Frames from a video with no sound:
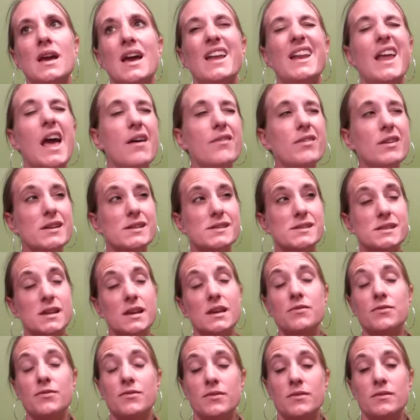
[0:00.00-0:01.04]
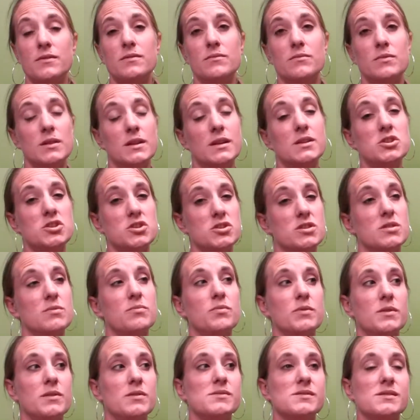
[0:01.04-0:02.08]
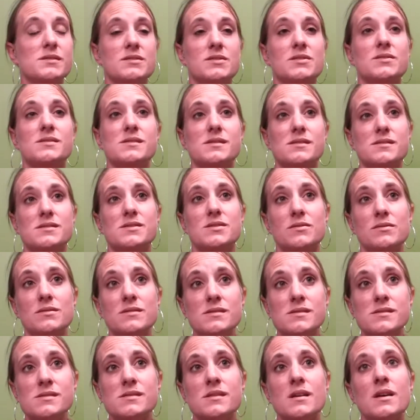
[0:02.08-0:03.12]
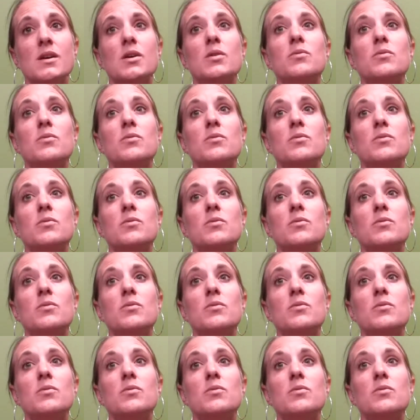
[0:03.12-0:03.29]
and having a safe relationship with those adults and students